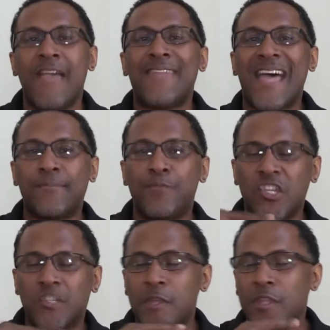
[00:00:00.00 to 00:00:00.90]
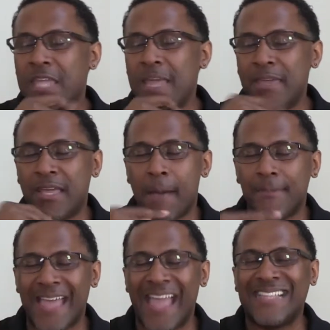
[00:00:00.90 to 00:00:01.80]
that just then
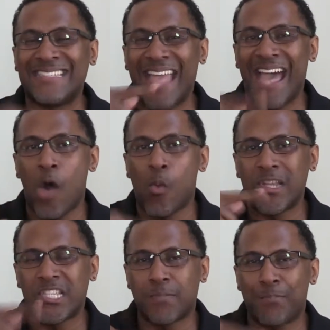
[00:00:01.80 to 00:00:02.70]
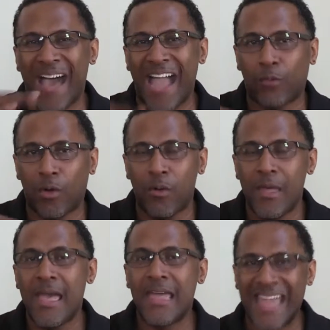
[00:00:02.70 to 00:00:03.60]
becomes a downward spiral
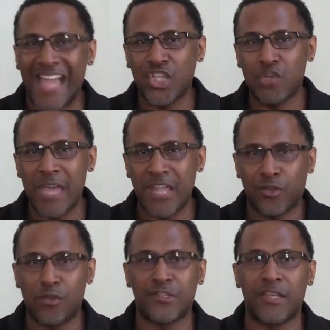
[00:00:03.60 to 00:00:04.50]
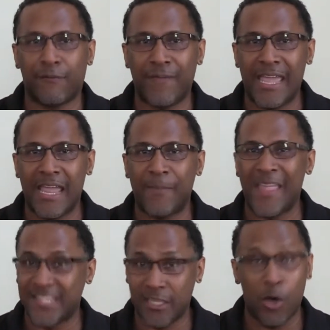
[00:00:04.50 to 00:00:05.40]
that you enter yourself in
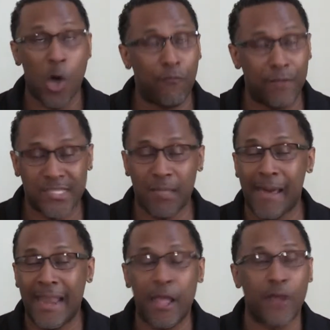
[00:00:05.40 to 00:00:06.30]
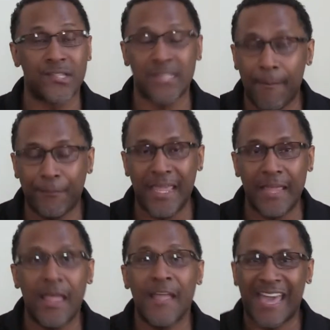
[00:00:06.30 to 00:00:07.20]
until hopefully somebody or
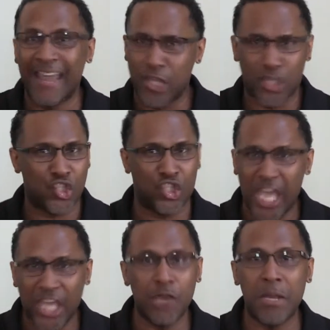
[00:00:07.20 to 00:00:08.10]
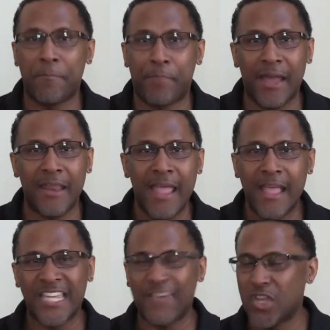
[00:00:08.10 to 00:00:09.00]
something kind of just kick you in the butt,
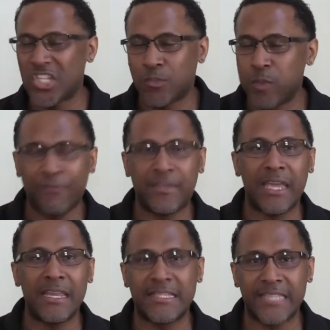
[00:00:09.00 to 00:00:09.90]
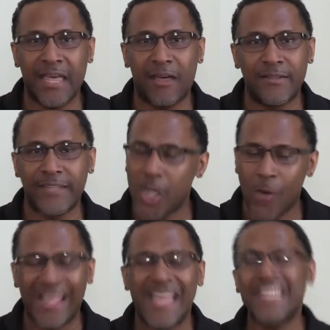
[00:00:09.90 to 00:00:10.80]
give you a swift kick in the tail and say, you know
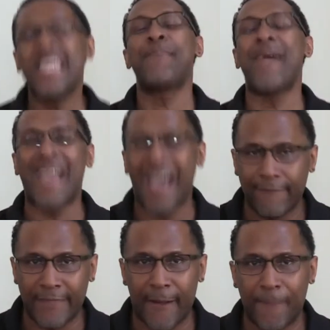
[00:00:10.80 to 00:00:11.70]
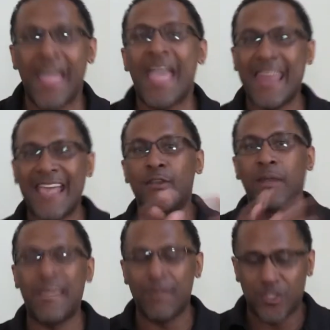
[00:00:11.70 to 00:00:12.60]
what, get back out there. And that's going
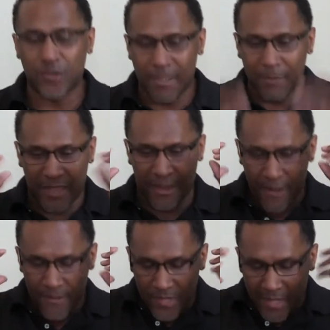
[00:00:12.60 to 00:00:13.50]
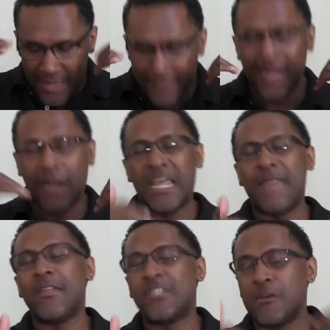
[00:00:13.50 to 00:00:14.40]
to lead me to that'll
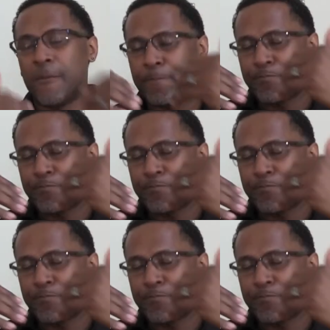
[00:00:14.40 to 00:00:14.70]
lead me to